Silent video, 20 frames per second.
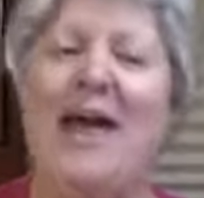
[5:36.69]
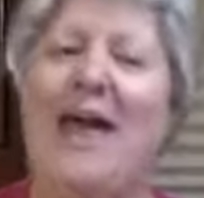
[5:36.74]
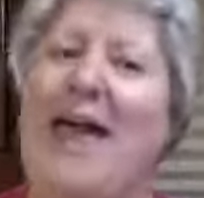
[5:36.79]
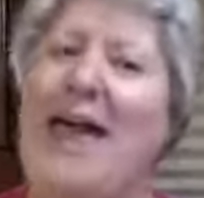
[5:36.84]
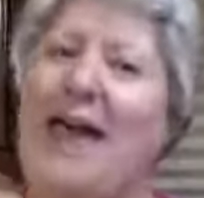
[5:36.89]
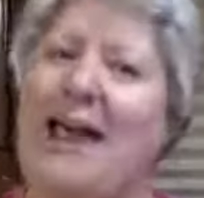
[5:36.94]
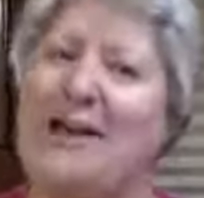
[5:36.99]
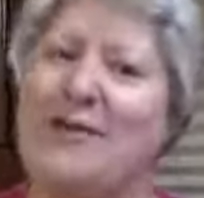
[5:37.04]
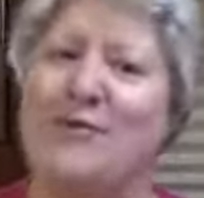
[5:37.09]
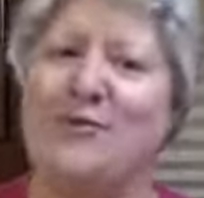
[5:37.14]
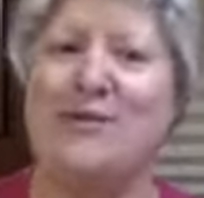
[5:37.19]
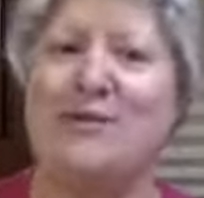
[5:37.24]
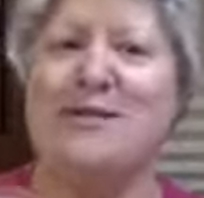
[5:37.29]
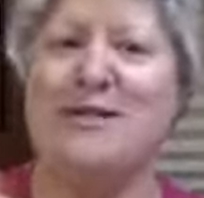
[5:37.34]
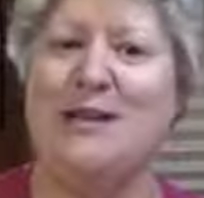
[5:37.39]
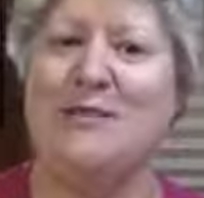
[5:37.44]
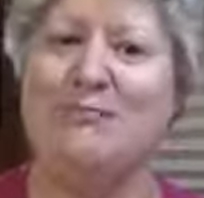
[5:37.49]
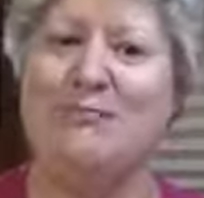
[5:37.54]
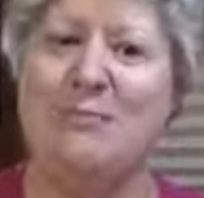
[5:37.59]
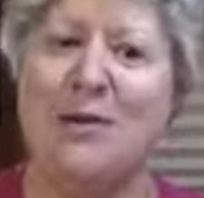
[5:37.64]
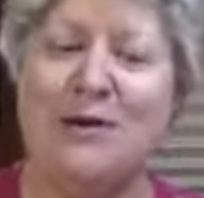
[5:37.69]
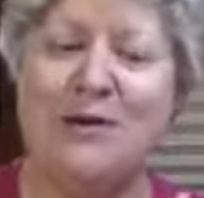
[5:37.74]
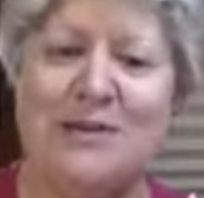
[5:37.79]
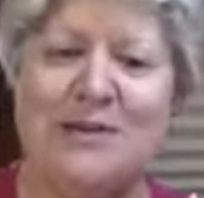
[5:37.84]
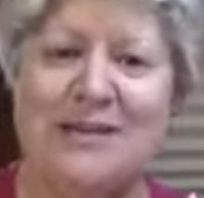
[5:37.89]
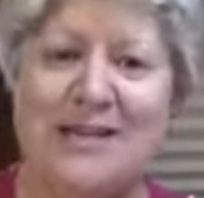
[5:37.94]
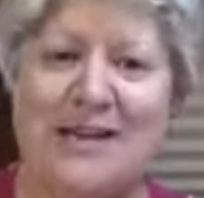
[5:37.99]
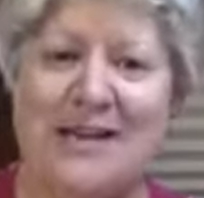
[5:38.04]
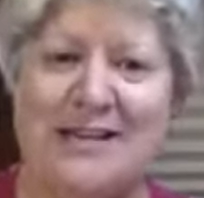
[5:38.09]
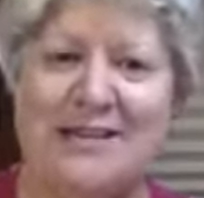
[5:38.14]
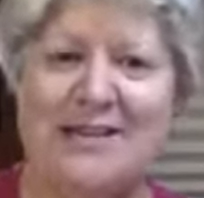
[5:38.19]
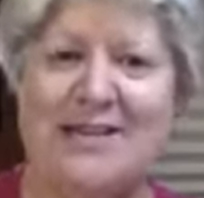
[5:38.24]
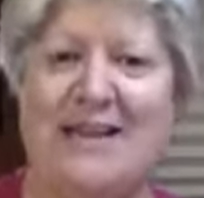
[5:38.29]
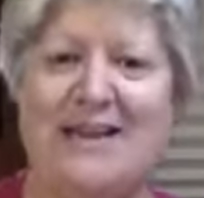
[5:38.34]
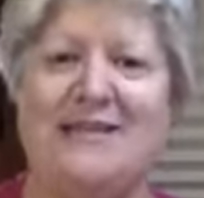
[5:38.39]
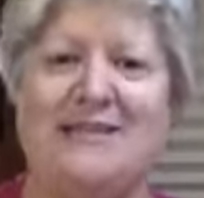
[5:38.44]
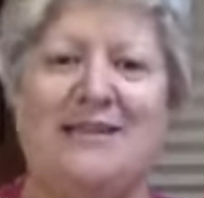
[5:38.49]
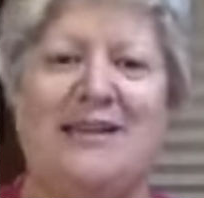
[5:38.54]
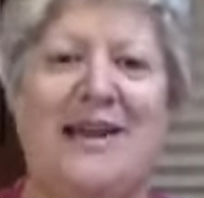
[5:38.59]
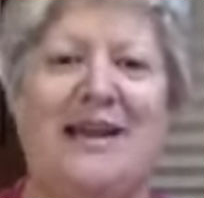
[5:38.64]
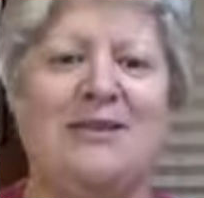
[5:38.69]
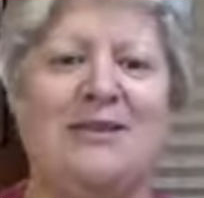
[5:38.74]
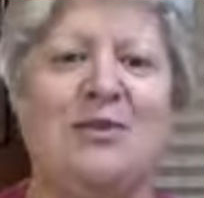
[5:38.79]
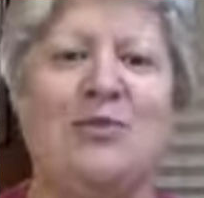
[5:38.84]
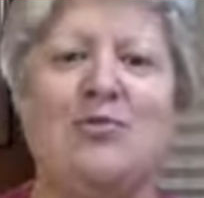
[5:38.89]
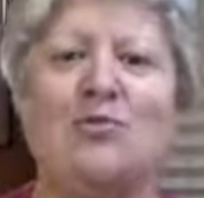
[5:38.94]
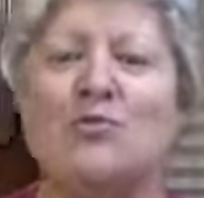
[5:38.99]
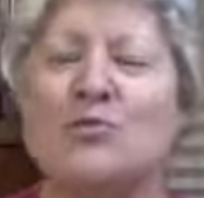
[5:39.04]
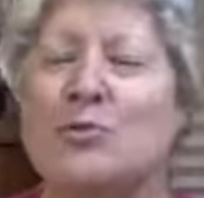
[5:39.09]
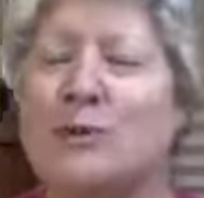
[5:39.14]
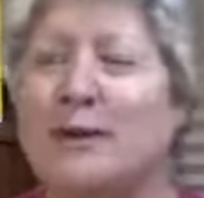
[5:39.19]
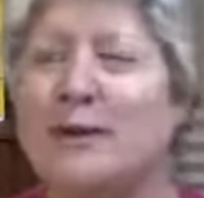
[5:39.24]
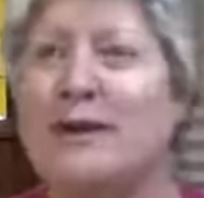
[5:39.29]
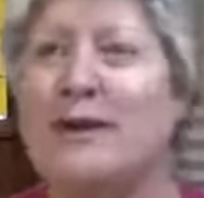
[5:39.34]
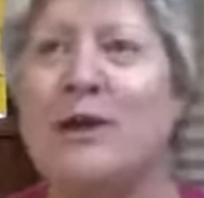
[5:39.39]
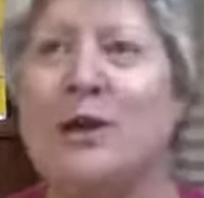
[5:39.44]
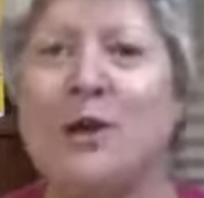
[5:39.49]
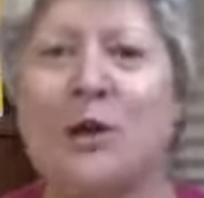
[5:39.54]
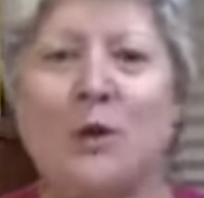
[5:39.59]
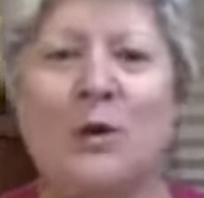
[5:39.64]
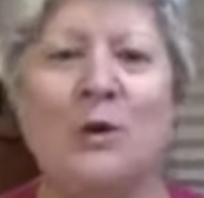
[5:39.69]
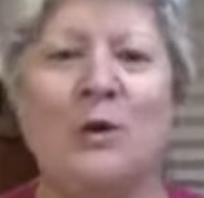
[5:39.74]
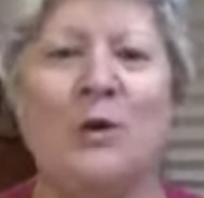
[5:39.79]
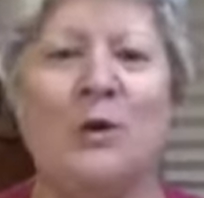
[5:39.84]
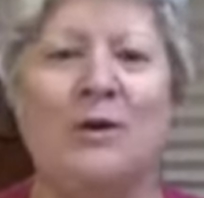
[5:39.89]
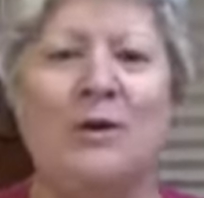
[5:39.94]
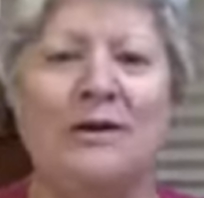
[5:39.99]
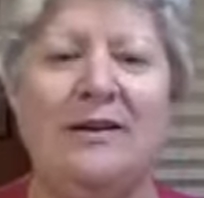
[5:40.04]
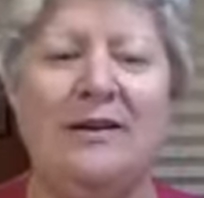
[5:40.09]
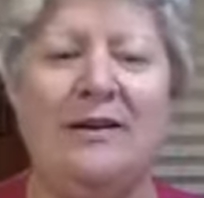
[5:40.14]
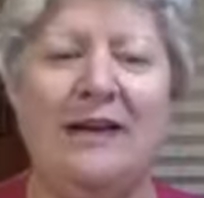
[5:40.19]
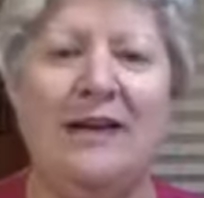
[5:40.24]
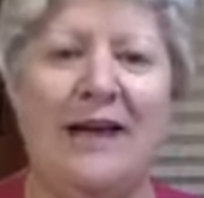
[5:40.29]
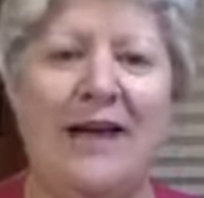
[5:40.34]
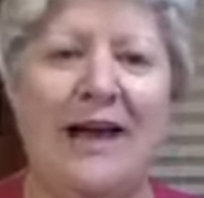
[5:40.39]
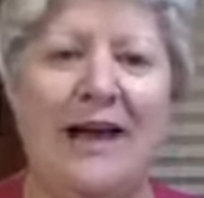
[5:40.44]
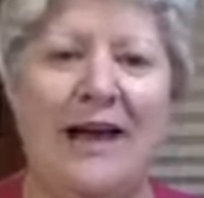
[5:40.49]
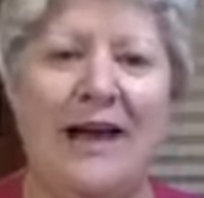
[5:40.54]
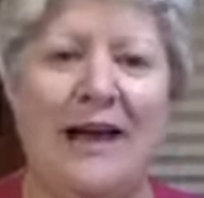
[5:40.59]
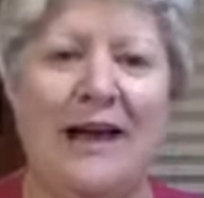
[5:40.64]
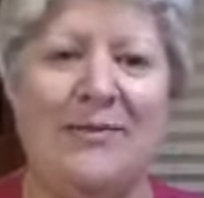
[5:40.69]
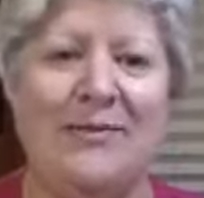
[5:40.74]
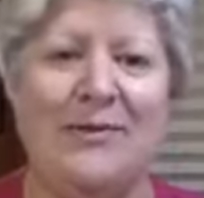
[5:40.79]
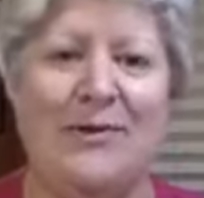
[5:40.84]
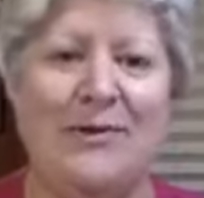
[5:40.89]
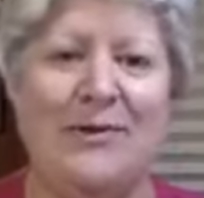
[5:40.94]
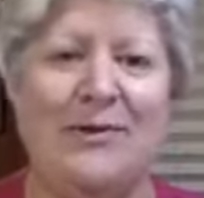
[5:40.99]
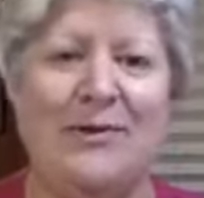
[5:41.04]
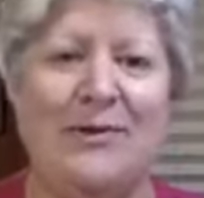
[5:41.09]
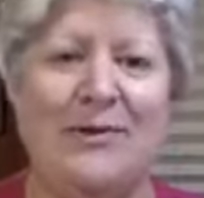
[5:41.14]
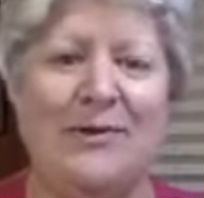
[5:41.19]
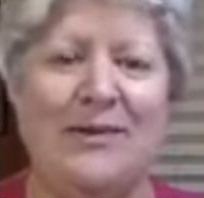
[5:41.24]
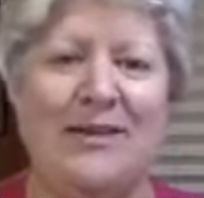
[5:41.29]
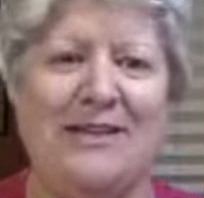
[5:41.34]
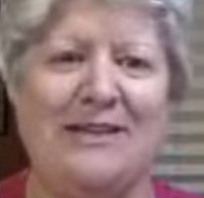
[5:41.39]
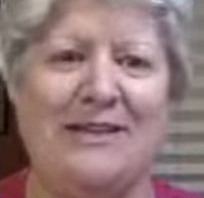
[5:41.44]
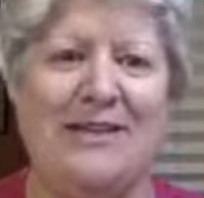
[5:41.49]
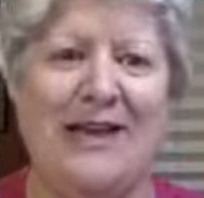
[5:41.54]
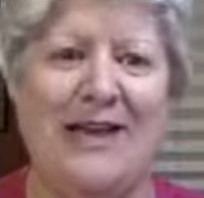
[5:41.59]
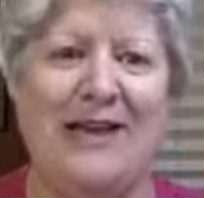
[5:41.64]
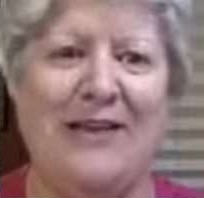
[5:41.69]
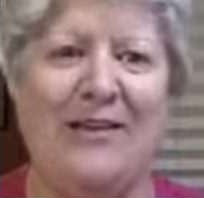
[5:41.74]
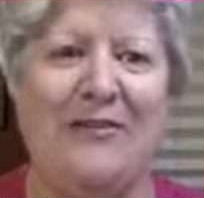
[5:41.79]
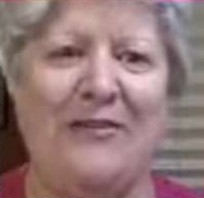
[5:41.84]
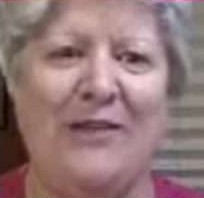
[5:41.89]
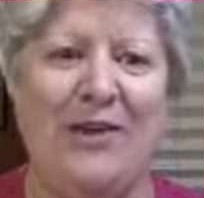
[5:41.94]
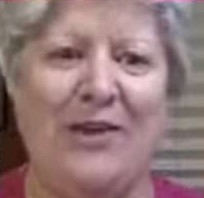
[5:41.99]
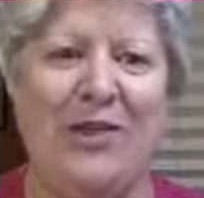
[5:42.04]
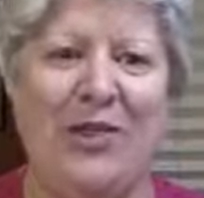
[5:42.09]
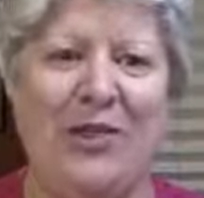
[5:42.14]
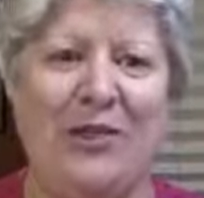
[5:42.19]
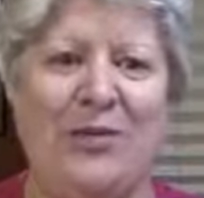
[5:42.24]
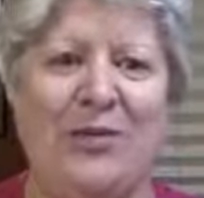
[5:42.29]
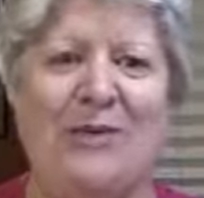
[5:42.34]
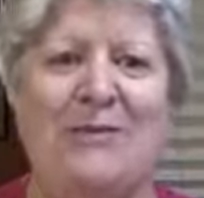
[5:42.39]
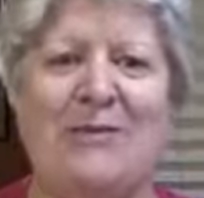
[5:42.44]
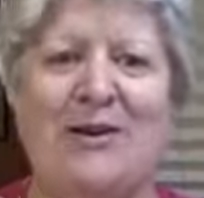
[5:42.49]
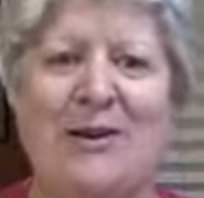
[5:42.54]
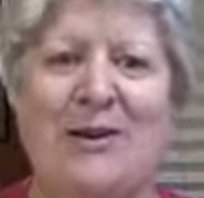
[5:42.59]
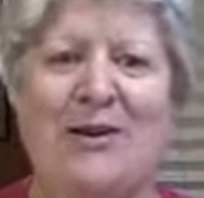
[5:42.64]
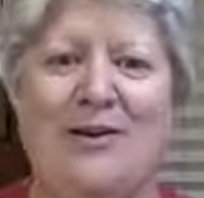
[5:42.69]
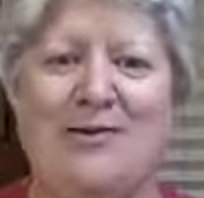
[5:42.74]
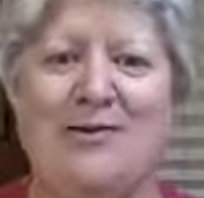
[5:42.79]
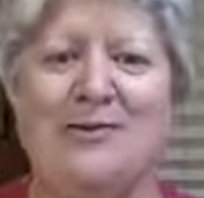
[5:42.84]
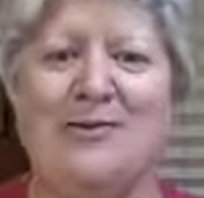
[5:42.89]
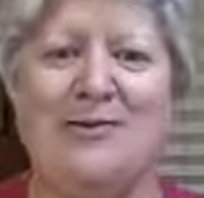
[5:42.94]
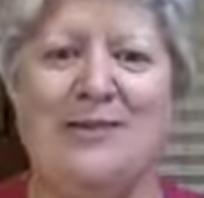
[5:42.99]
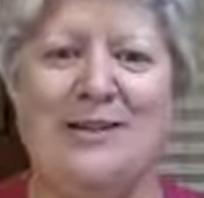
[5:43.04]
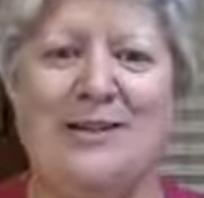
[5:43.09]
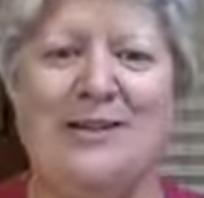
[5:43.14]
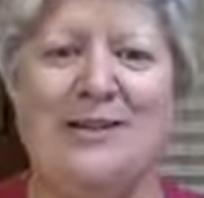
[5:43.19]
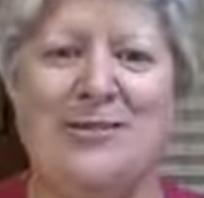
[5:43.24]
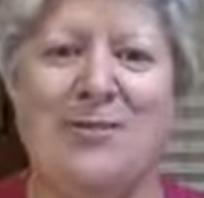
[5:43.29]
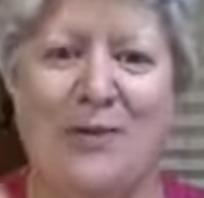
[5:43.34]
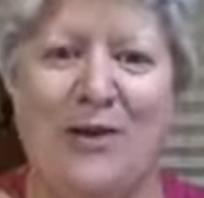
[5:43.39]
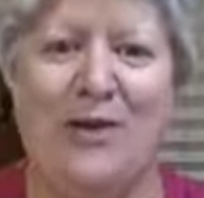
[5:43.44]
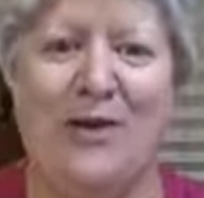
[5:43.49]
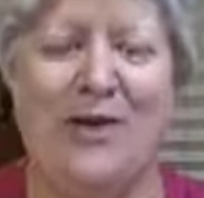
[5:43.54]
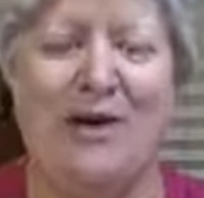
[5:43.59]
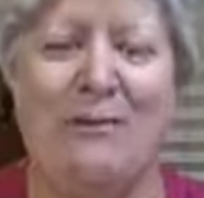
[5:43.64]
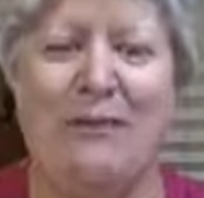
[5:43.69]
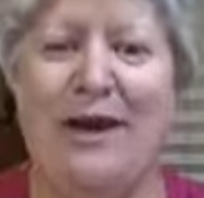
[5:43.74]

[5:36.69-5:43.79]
And if you attend both days, Casey has a really cool thing where you get to have a 30-minute consultation with him.